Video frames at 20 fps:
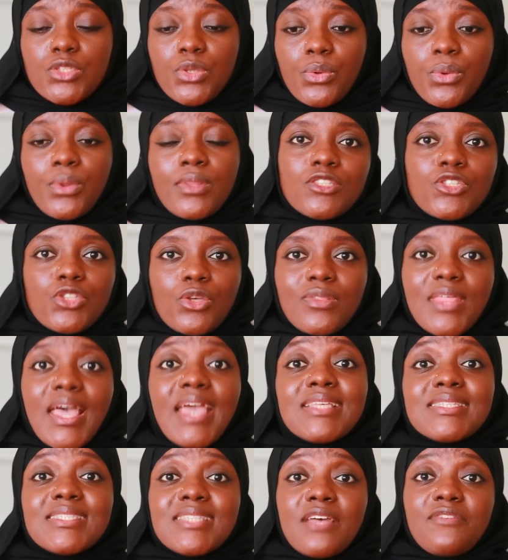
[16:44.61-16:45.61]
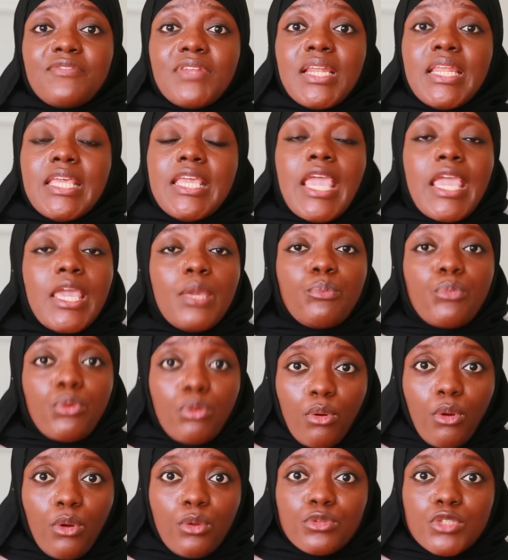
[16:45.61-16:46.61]
So that is definitely a
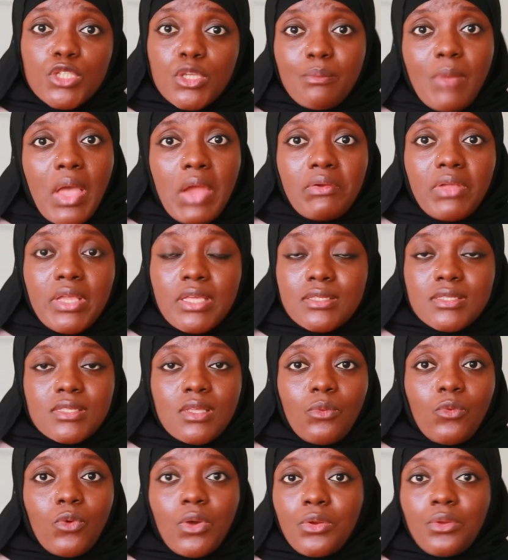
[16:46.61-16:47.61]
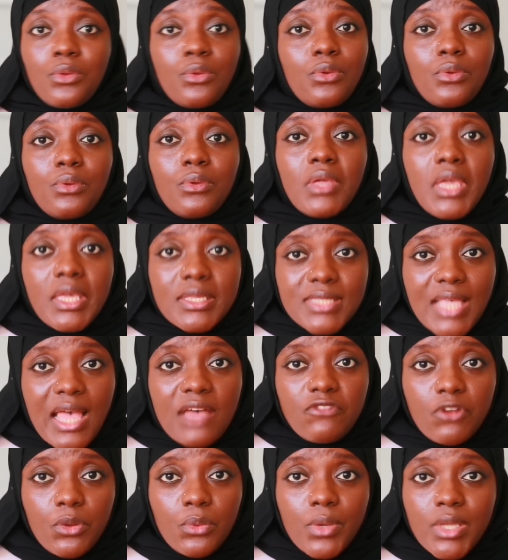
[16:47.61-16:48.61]
pro to marrying someone who is
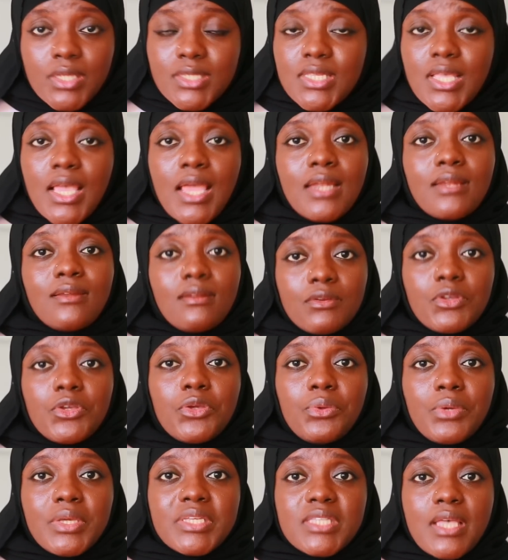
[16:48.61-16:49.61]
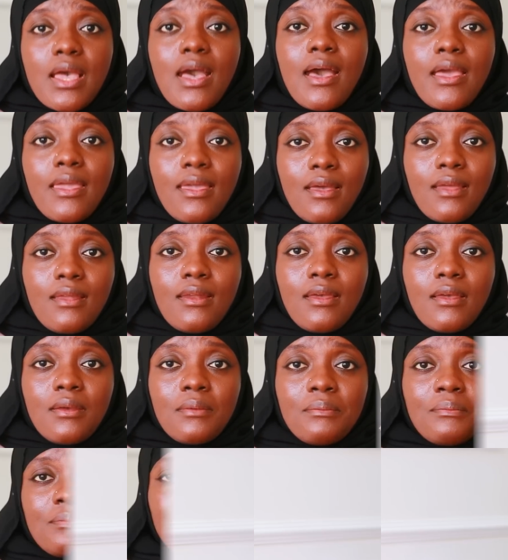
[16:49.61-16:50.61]
affluent and who is a high earner.
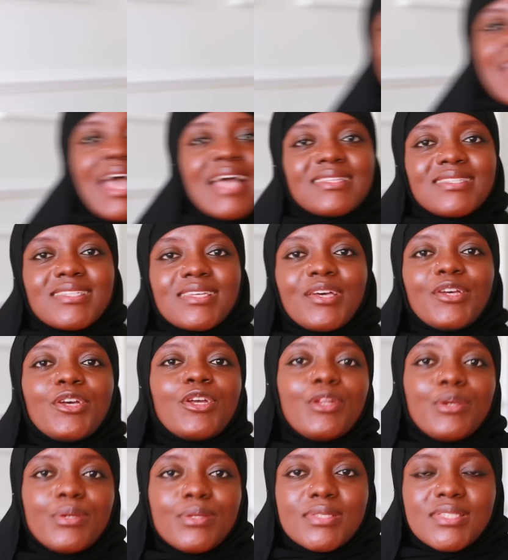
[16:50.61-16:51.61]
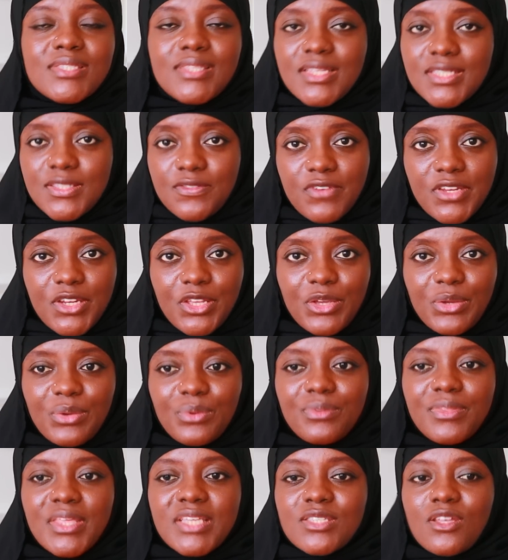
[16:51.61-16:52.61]
And that concludes this
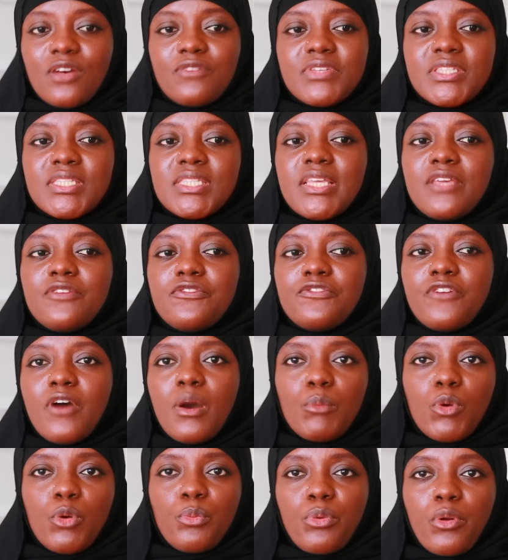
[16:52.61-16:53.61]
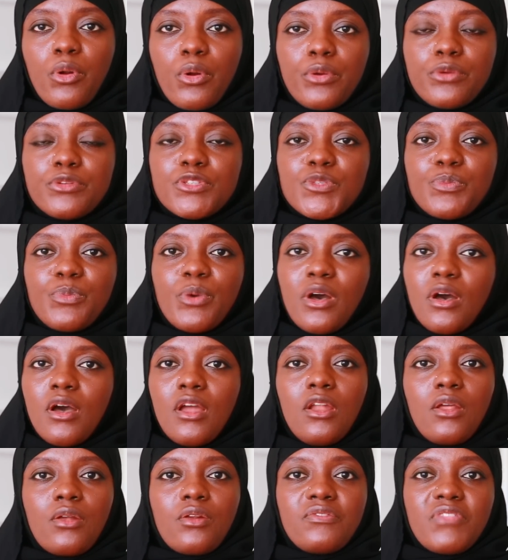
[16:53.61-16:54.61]
video. There's obviously far more pros, but
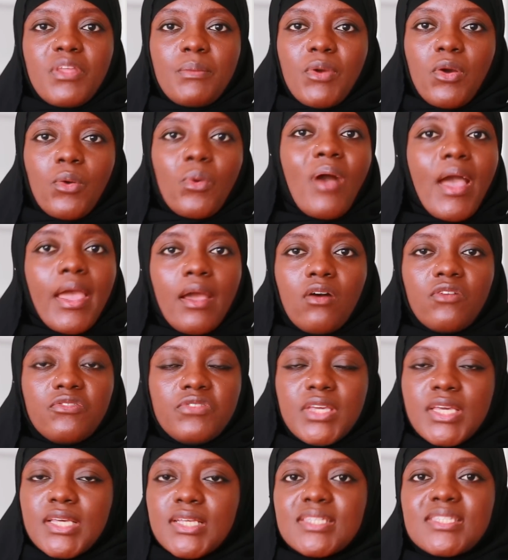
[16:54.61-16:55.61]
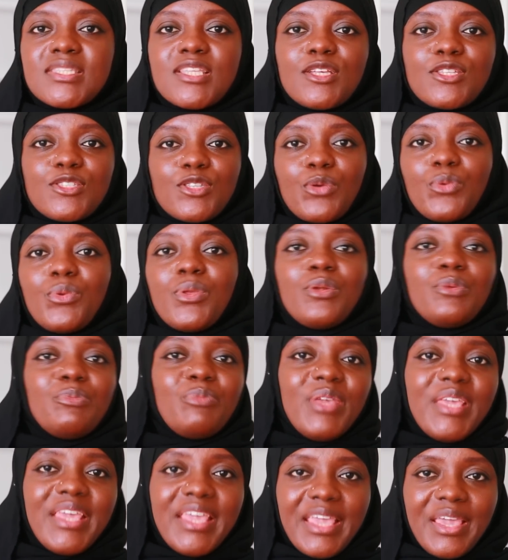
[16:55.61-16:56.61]
a lot of them are quite obvious, so we'd
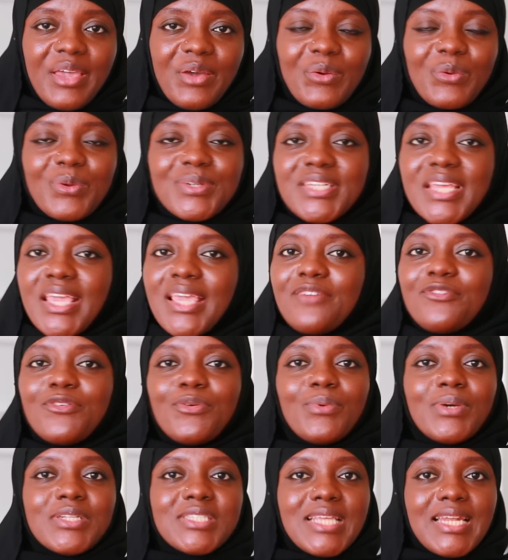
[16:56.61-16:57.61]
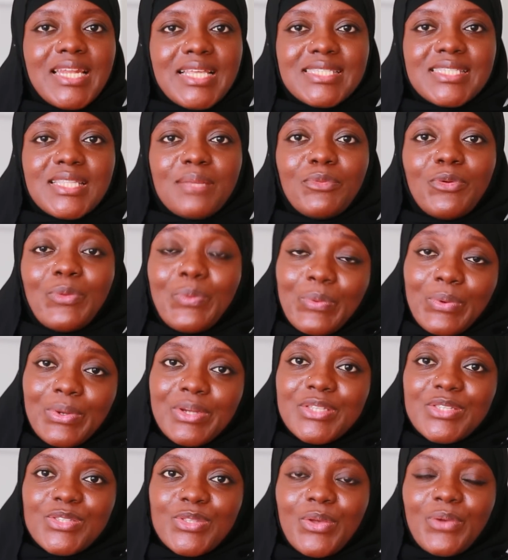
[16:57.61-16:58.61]
be here all day if we were to list them all.
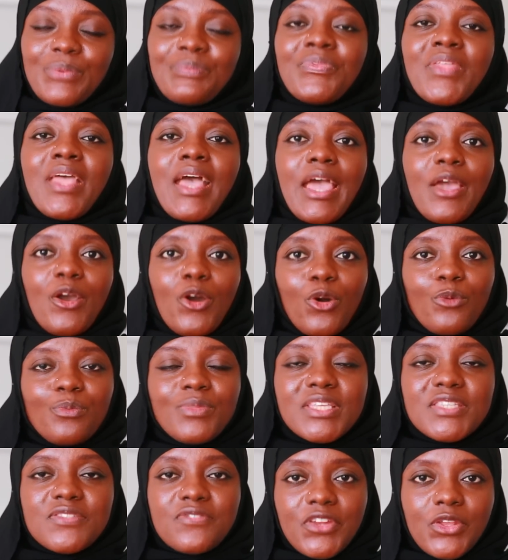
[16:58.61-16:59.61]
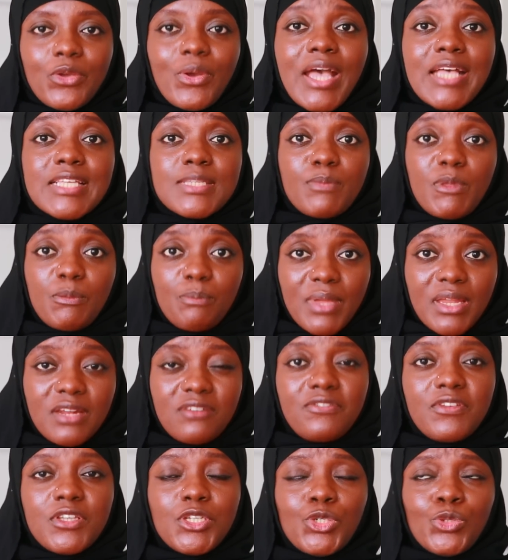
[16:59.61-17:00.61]
So I hope this video has been
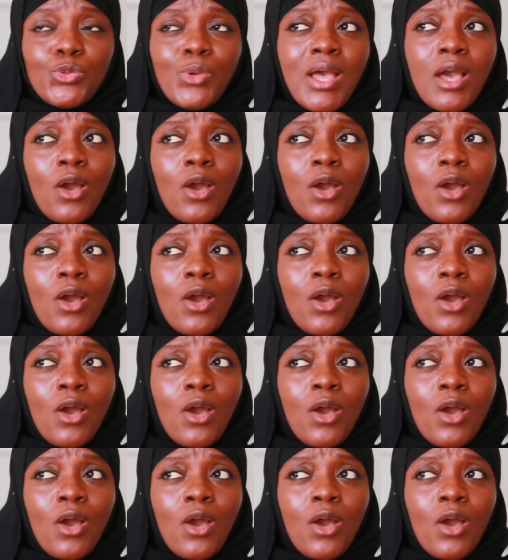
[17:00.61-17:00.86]
beneficial.